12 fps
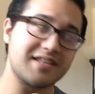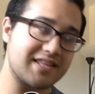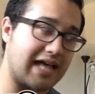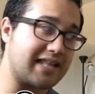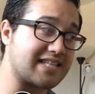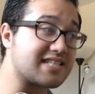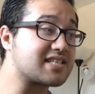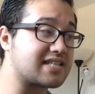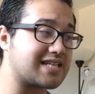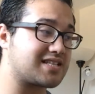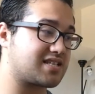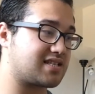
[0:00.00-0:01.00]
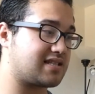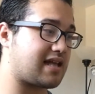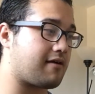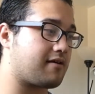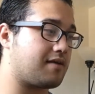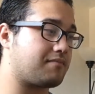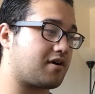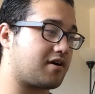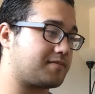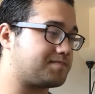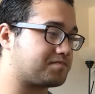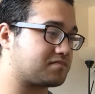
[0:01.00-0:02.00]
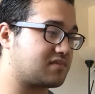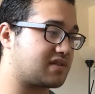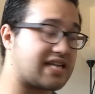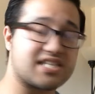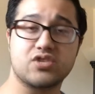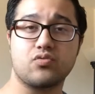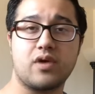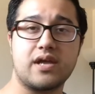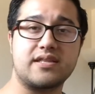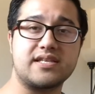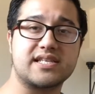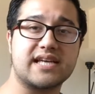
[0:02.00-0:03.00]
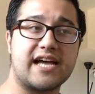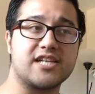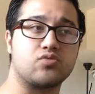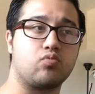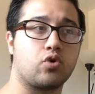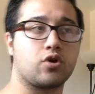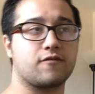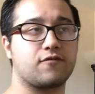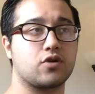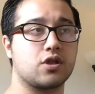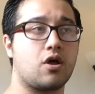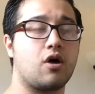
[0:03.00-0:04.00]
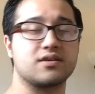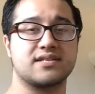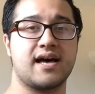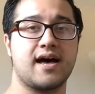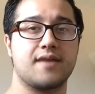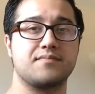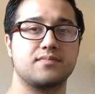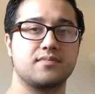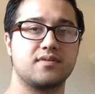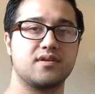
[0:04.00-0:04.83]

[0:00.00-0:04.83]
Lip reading: That's the way these guys were for a long time.